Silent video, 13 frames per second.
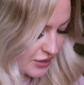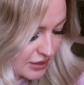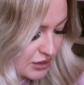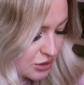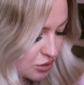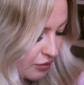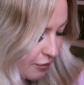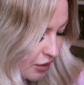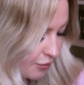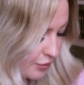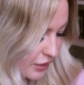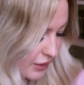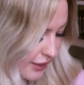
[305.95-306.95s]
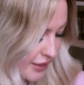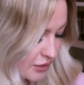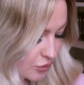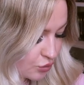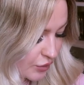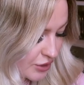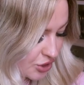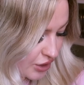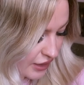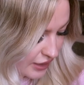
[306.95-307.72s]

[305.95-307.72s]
This is ceramic plate, which